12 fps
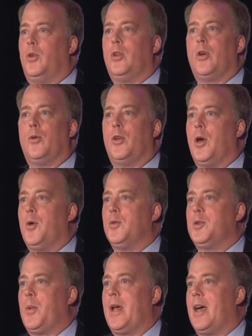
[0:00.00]
you don't know,
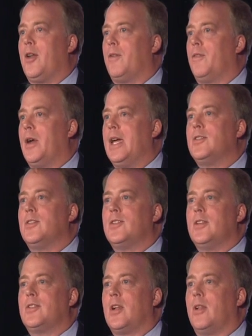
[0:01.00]
spread out over
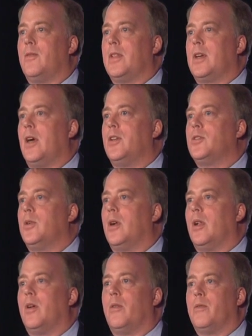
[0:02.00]
agencies all over the country,
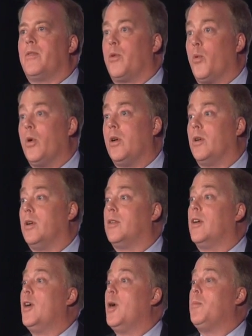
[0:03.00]
all over the
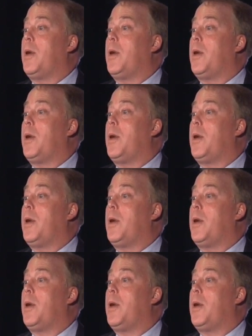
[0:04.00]
world,